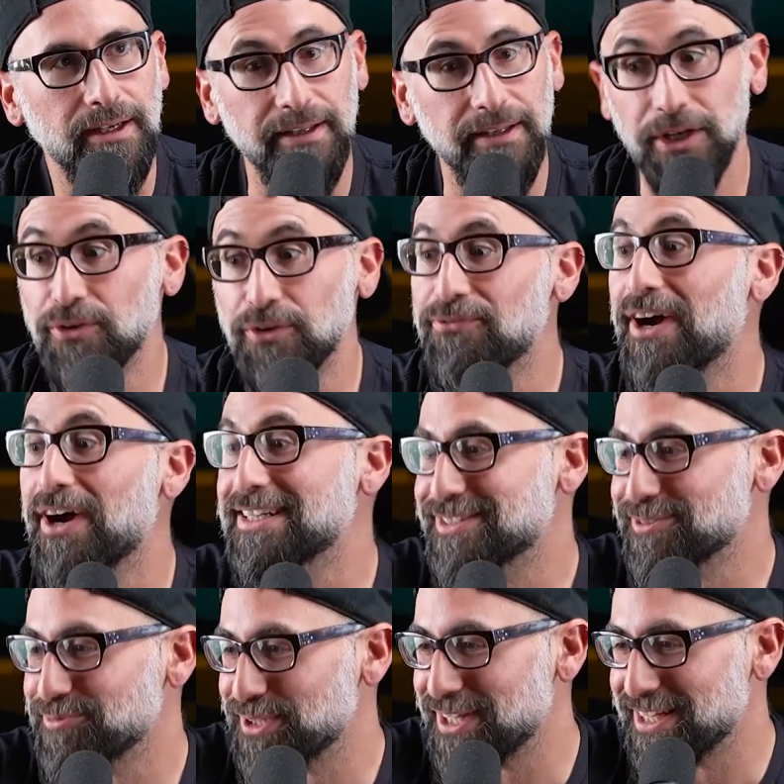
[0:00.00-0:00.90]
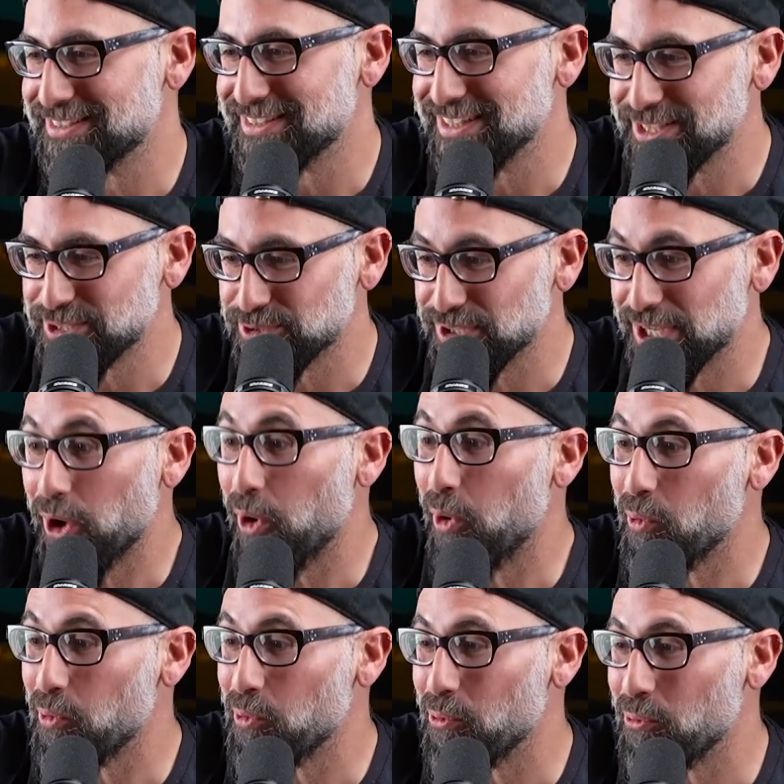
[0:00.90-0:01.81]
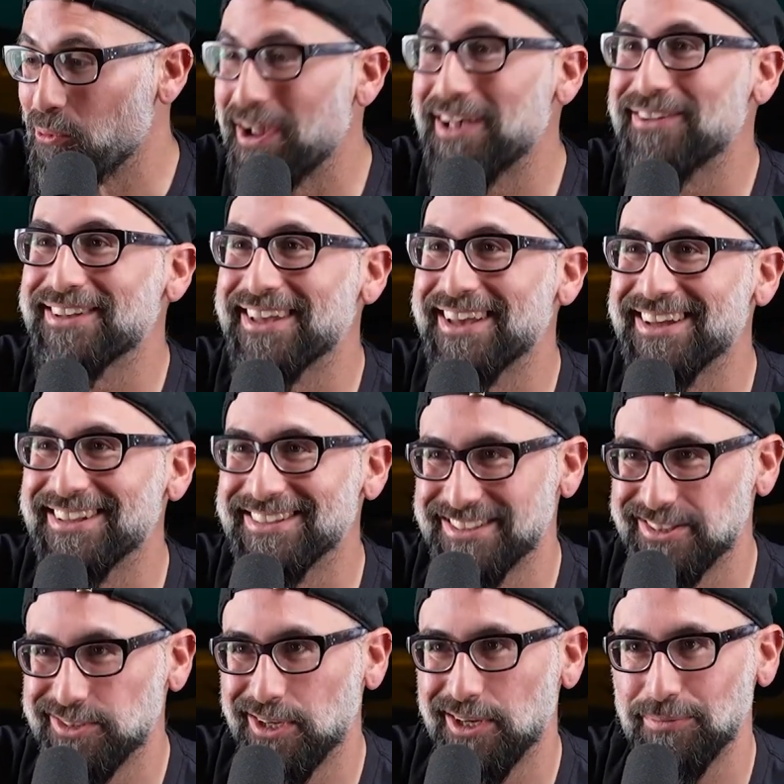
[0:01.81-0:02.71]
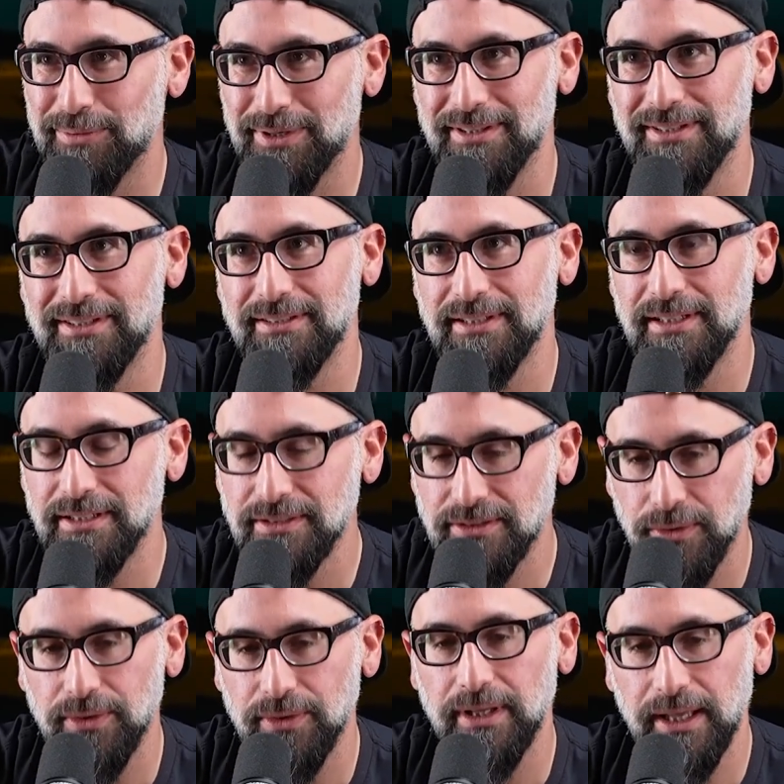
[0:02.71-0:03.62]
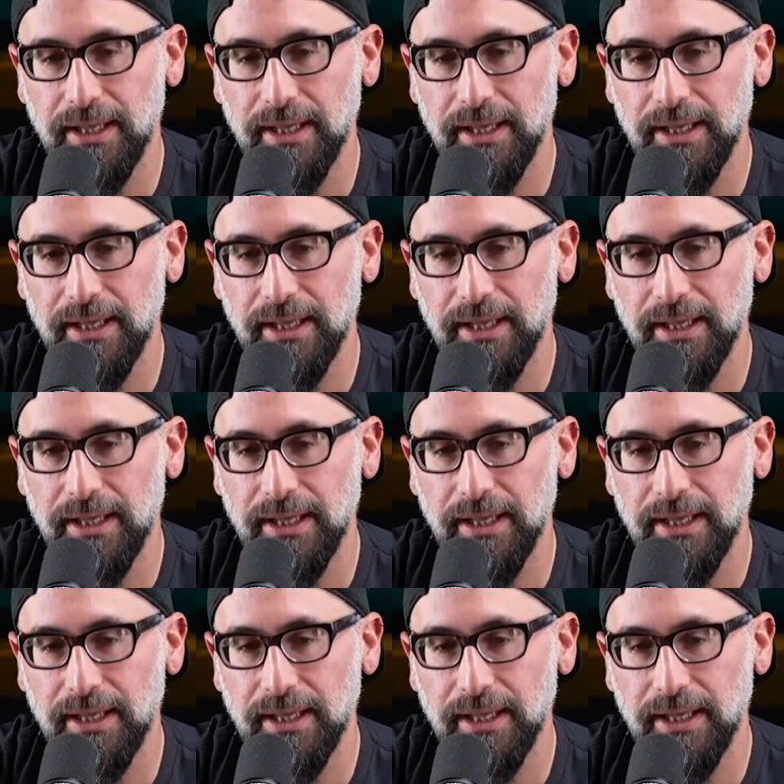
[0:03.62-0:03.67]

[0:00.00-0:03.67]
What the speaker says: And then you find someone that does, you're like, oh, hell yeah, let's talk about this. And so